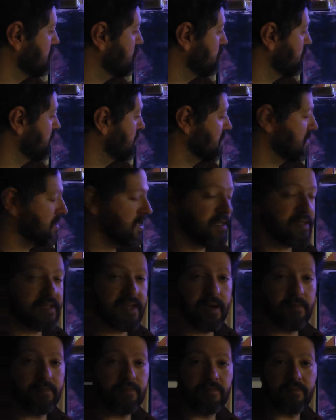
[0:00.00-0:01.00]
during
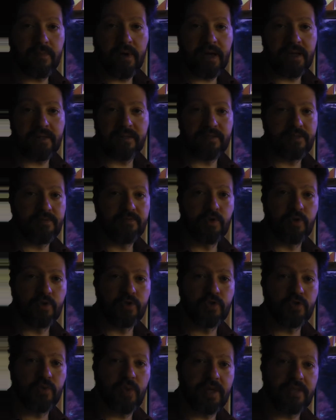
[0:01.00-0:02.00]
daytime, as
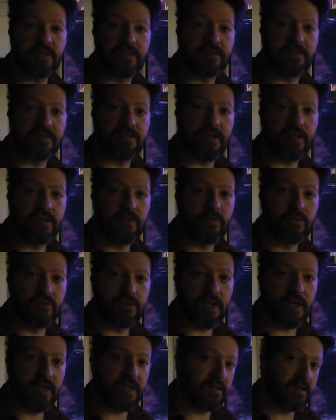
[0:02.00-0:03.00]
most zoanthids, they
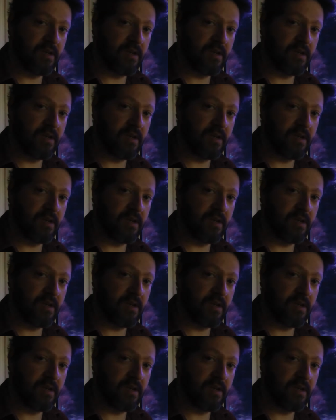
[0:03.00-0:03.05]
look like